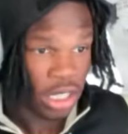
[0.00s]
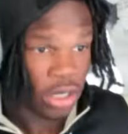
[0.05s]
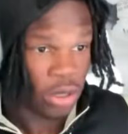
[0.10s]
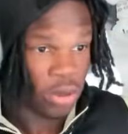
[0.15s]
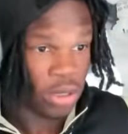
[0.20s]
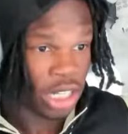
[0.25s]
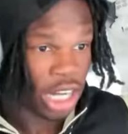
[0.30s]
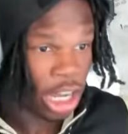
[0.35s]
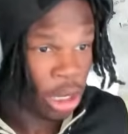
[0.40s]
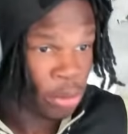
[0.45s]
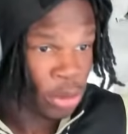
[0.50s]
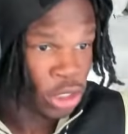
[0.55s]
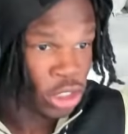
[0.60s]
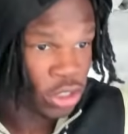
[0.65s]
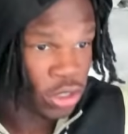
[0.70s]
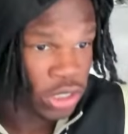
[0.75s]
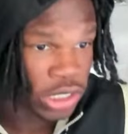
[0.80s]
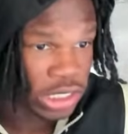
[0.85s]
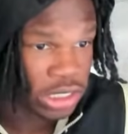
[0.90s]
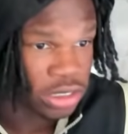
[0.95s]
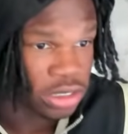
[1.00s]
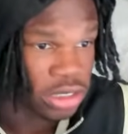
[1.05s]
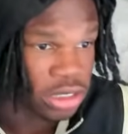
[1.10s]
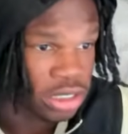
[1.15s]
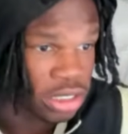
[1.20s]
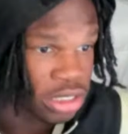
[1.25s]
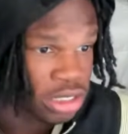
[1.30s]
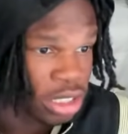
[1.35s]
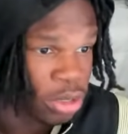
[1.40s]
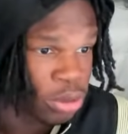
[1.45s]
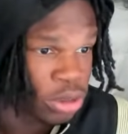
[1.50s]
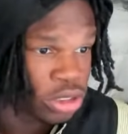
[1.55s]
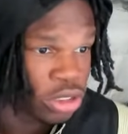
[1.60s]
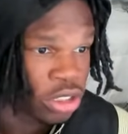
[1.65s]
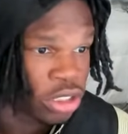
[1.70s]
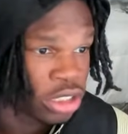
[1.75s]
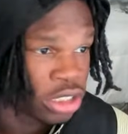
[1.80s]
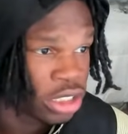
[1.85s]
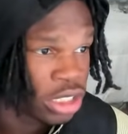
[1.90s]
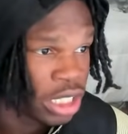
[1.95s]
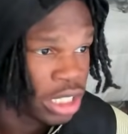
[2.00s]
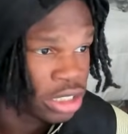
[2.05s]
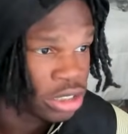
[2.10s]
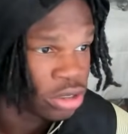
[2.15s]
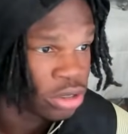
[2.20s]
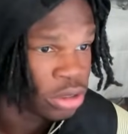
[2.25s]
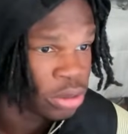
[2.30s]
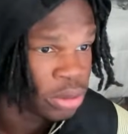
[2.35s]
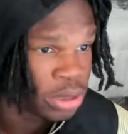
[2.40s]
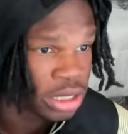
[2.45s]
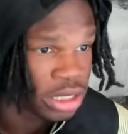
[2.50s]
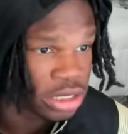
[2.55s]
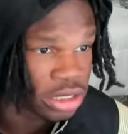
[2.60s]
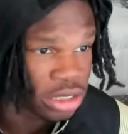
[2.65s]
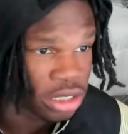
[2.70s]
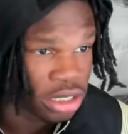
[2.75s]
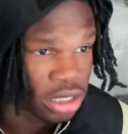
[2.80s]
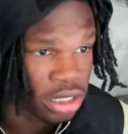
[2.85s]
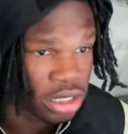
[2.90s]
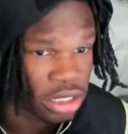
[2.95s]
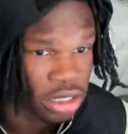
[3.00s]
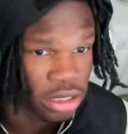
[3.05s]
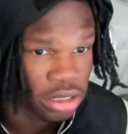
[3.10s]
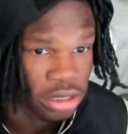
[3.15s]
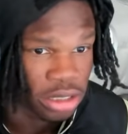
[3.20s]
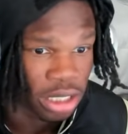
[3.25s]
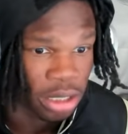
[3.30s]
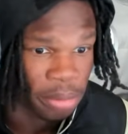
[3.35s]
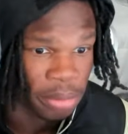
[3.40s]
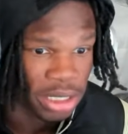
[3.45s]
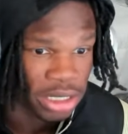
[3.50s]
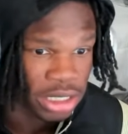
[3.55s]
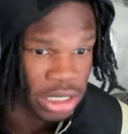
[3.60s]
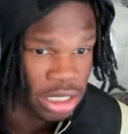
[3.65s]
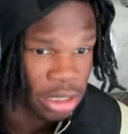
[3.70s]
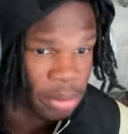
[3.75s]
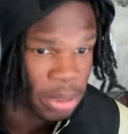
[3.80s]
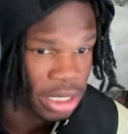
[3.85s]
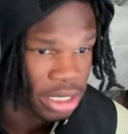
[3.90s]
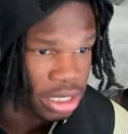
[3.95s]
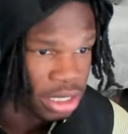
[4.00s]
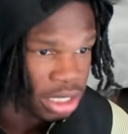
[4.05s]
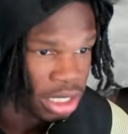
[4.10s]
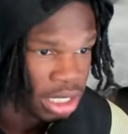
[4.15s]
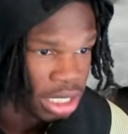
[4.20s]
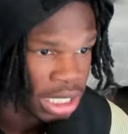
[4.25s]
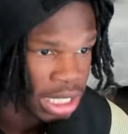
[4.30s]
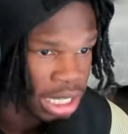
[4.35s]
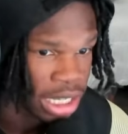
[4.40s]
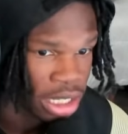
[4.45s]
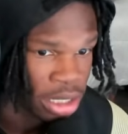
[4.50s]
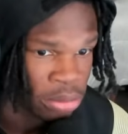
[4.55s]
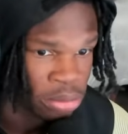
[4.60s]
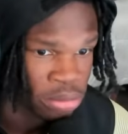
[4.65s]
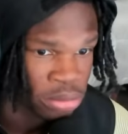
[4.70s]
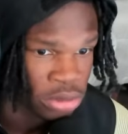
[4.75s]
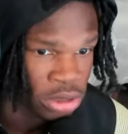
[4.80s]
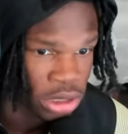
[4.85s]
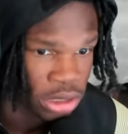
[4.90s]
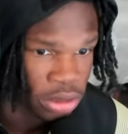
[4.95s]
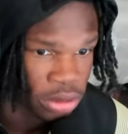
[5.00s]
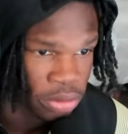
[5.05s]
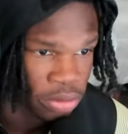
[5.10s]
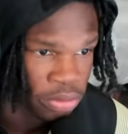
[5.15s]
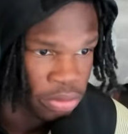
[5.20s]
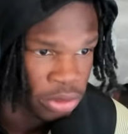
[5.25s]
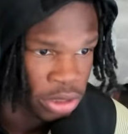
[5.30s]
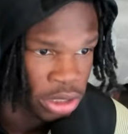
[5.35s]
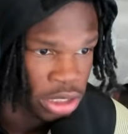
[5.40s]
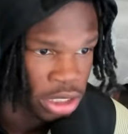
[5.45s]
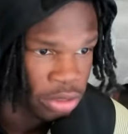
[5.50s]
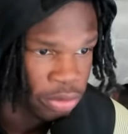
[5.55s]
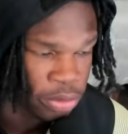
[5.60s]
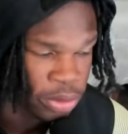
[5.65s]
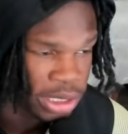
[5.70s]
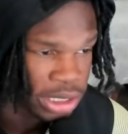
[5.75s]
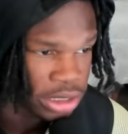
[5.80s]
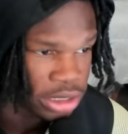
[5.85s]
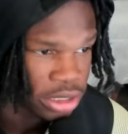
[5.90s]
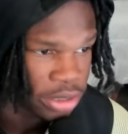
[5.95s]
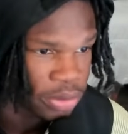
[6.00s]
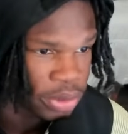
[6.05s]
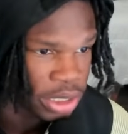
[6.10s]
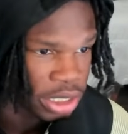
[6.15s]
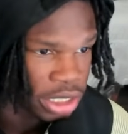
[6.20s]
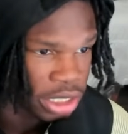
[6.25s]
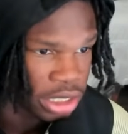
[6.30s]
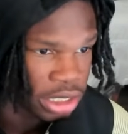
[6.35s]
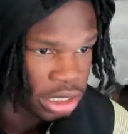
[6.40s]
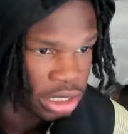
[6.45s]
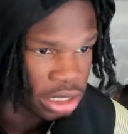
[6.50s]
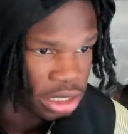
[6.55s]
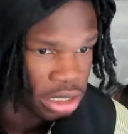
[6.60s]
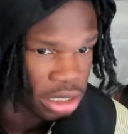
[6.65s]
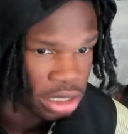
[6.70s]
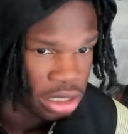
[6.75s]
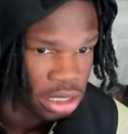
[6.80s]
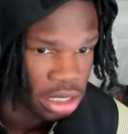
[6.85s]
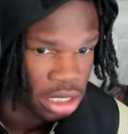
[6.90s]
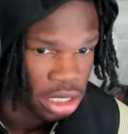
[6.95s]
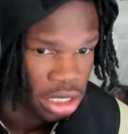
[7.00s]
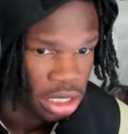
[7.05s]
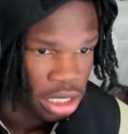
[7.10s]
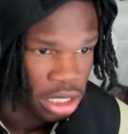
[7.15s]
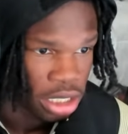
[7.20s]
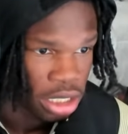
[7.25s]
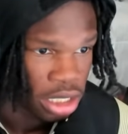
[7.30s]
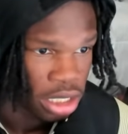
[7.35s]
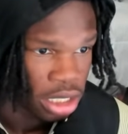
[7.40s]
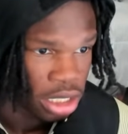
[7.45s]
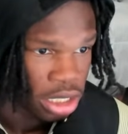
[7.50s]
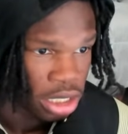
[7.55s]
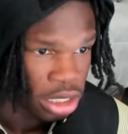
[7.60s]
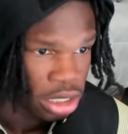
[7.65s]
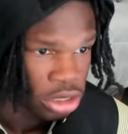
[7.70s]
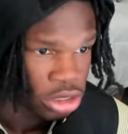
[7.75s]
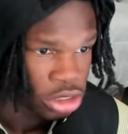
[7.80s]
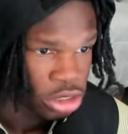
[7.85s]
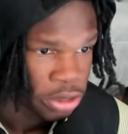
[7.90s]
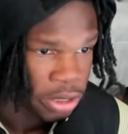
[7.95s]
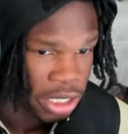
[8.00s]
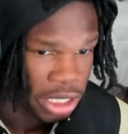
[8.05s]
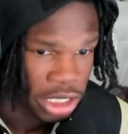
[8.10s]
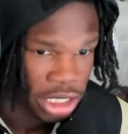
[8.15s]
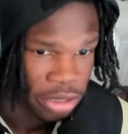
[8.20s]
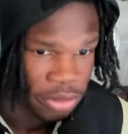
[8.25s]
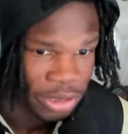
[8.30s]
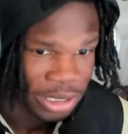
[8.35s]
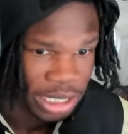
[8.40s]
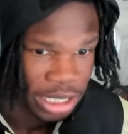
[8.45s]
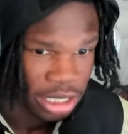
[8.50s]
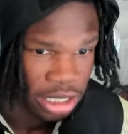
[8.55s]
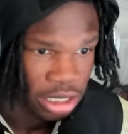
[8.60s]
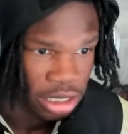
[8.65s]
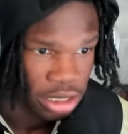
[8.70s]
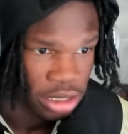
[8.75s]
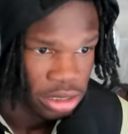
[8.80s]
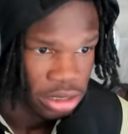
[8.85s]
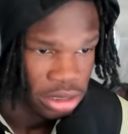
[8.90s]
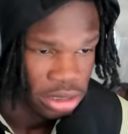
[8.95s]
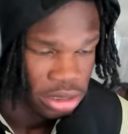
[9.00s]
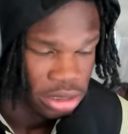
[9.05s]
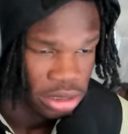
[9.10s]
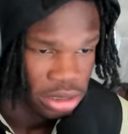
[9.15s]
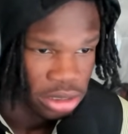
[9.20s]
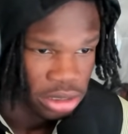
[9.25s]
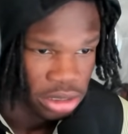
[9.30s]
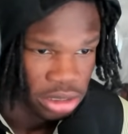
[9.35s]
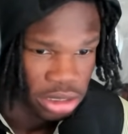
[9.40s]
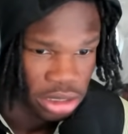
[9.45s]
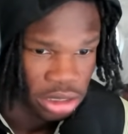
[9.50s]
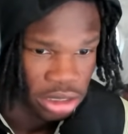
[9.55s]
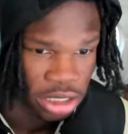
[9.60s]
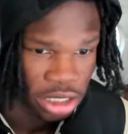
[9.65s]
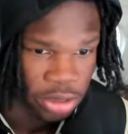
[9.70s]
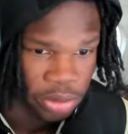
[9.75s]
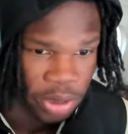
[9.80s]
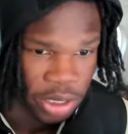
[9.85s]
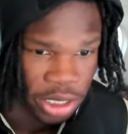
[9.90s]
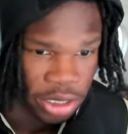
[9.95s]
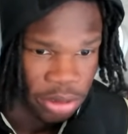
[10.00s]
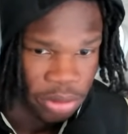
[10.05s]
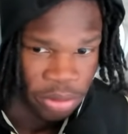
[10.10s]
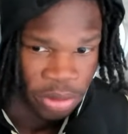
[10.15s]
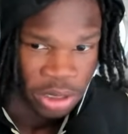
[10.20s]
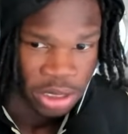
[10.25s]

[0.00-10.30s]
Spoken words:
What I'll be doing, since I was hurt the last 3 weeks, I'm about to get back in that lab, finna lift weights every day, train every day, and just get ready for